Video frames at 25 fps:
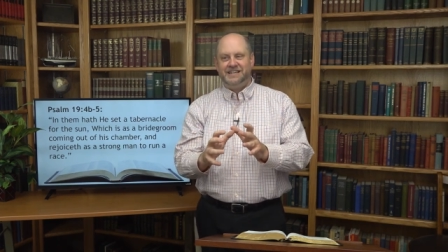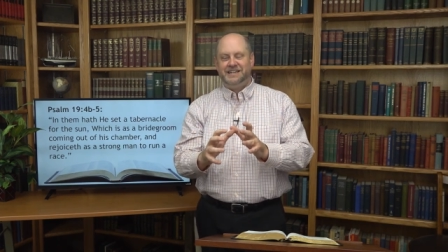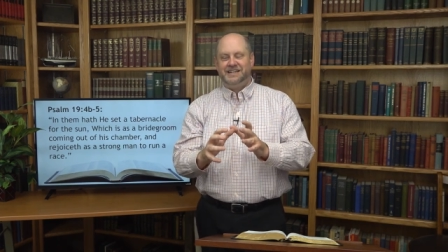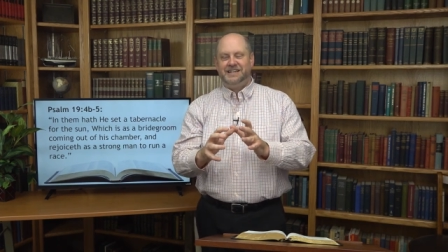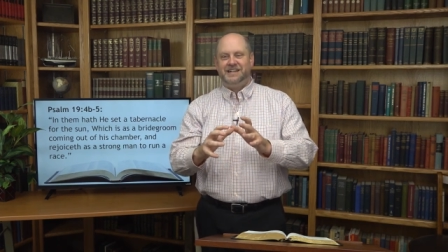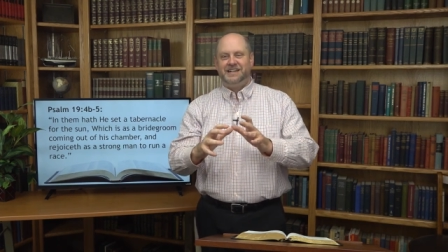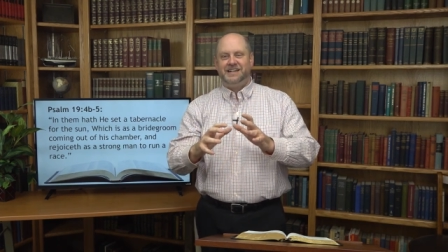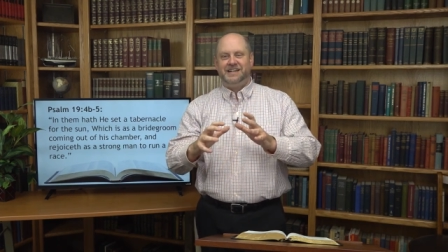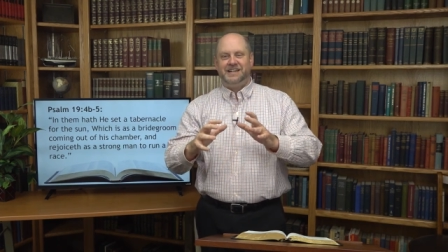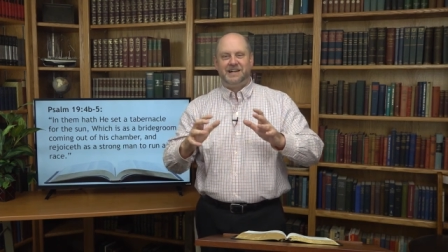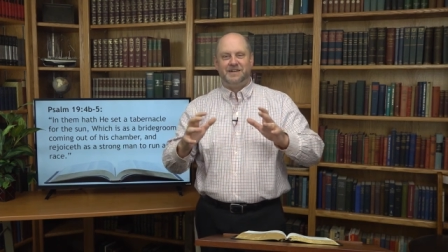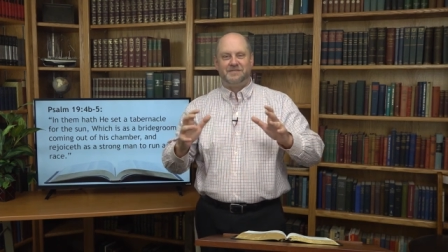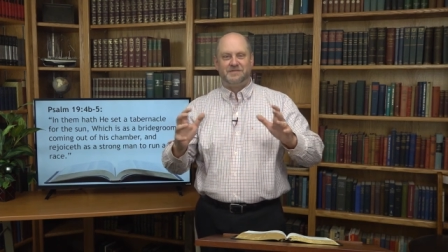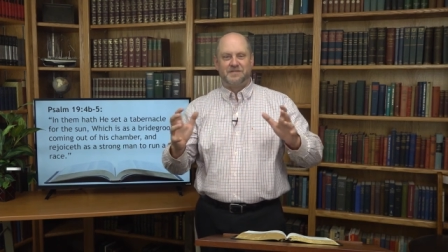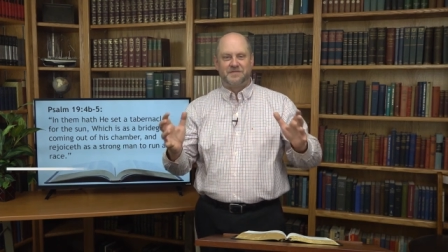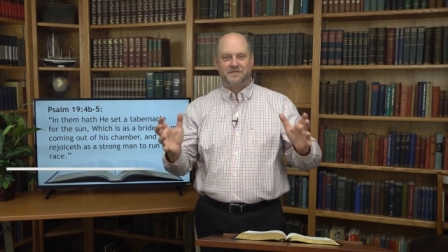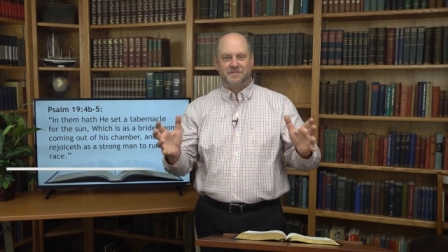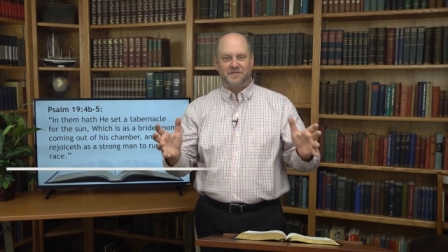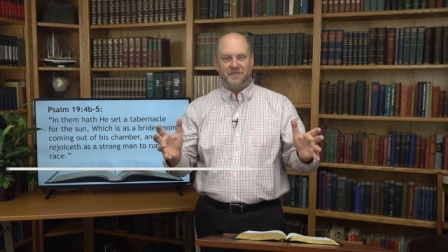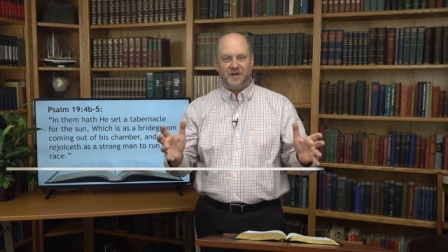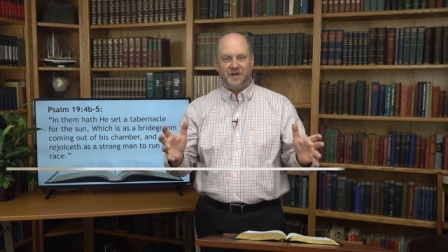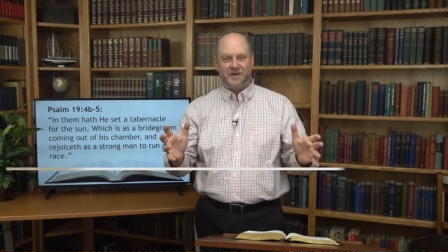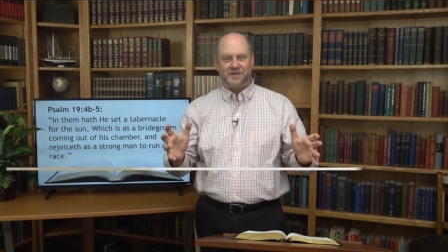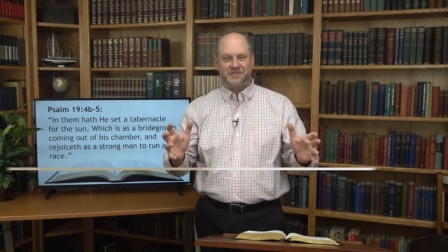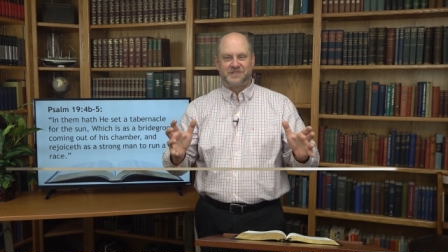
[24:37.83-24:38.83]
It never
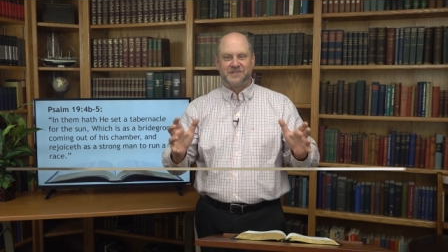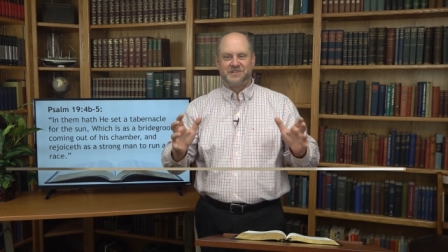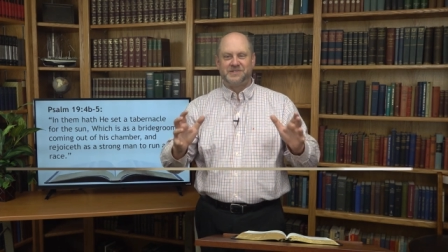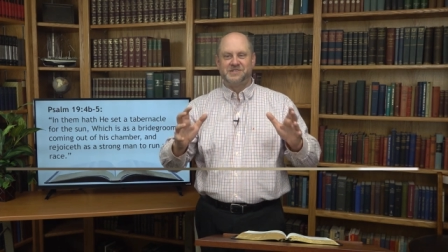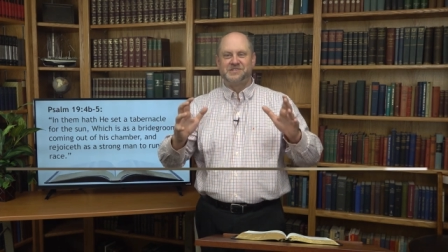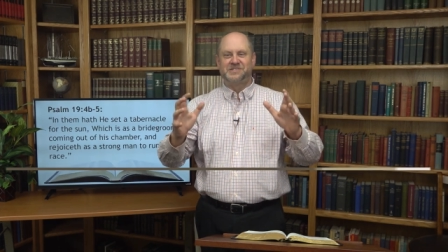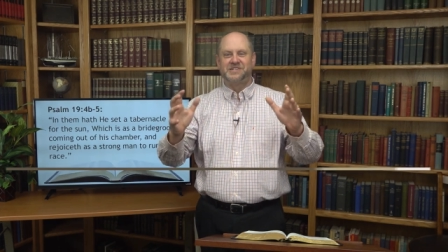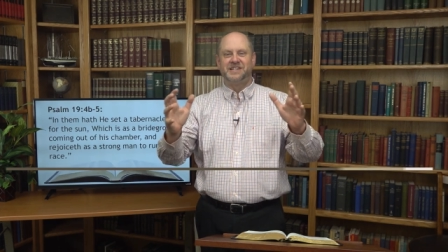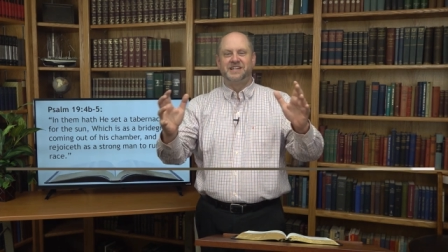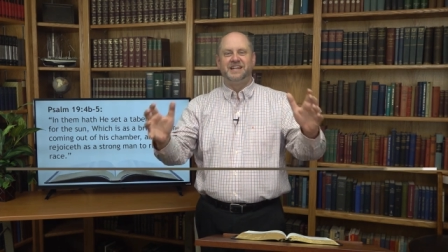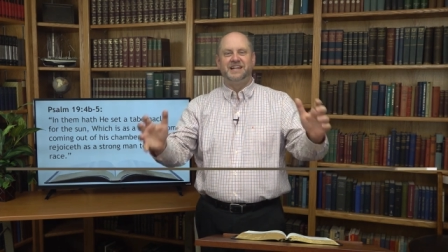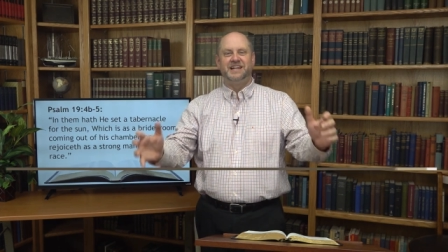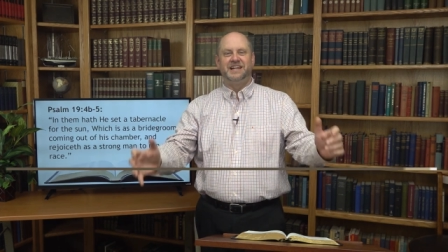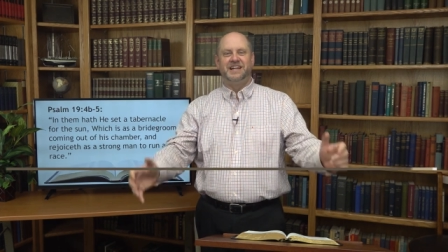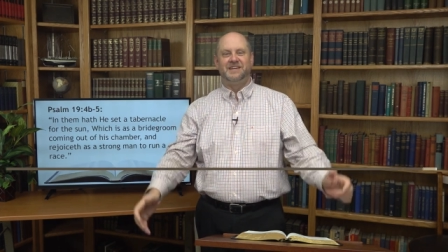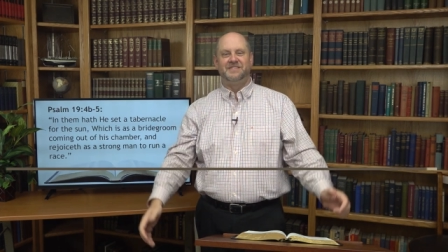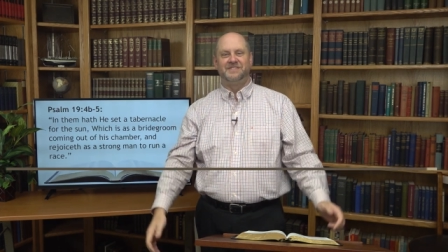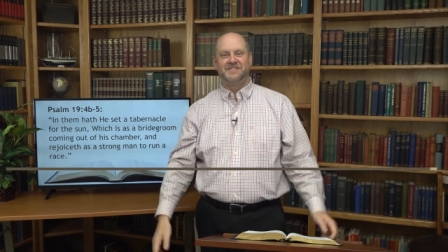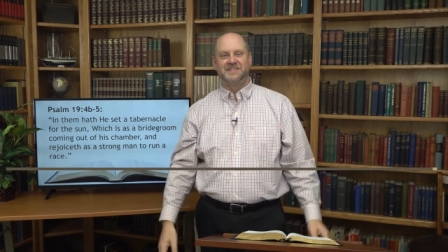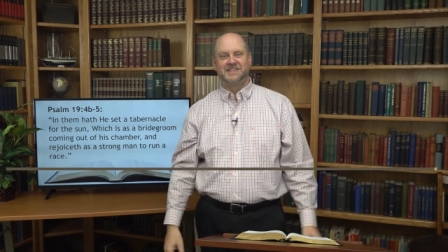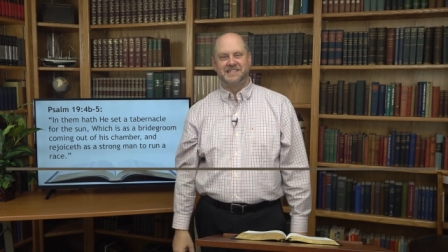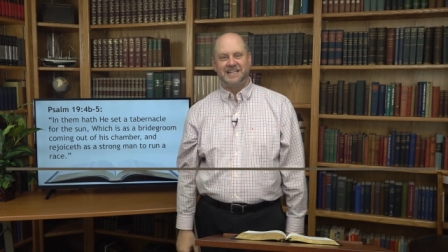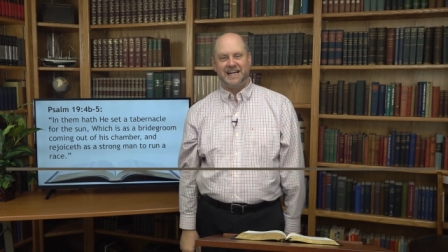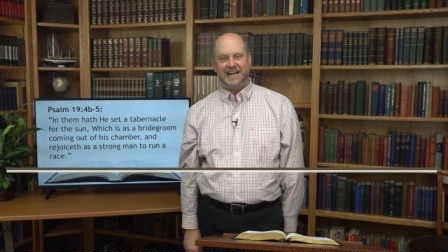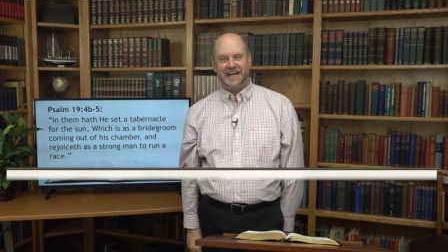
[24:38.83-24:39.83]
falters and it
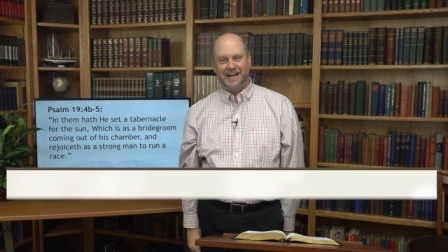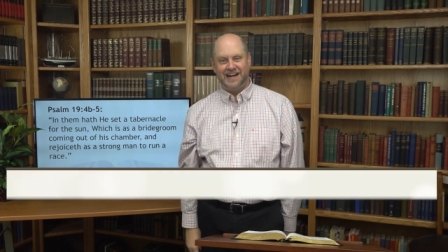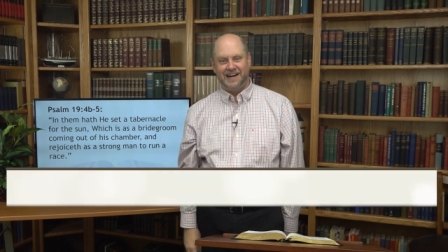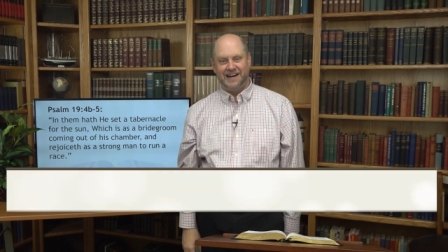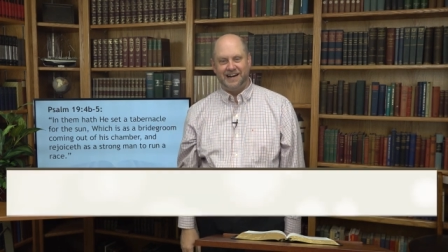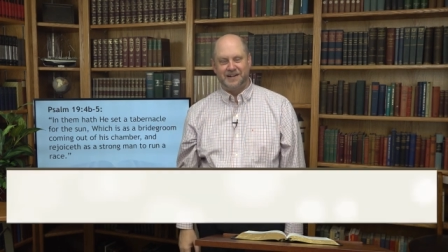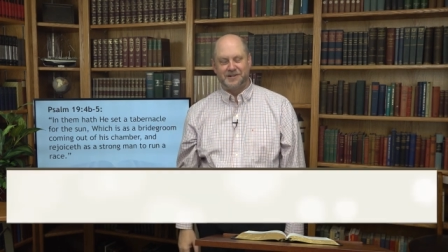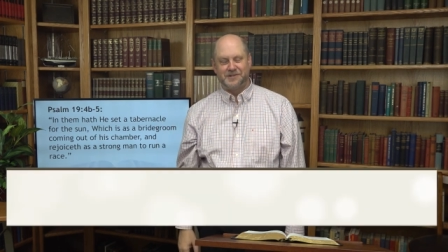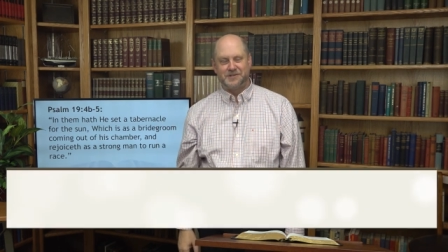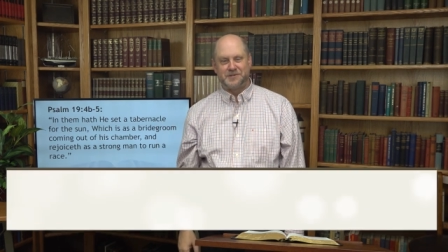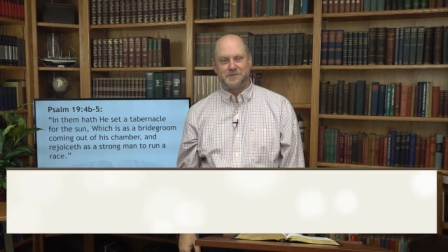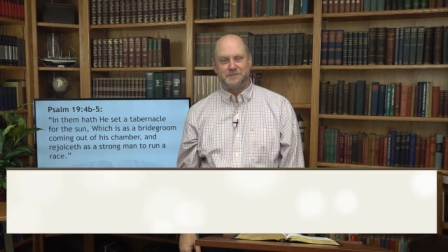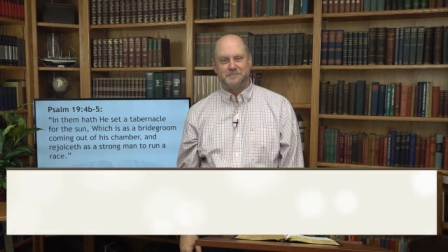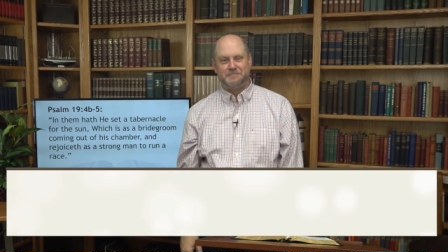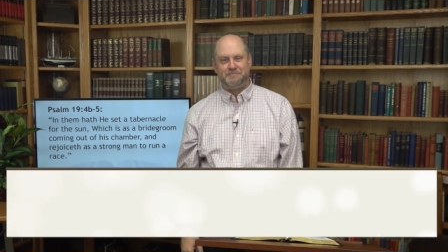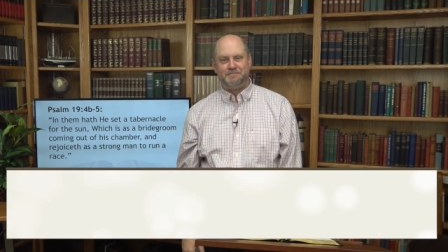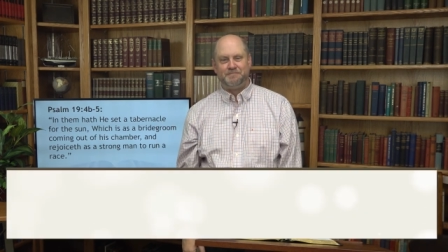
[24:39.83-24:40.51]
never tires.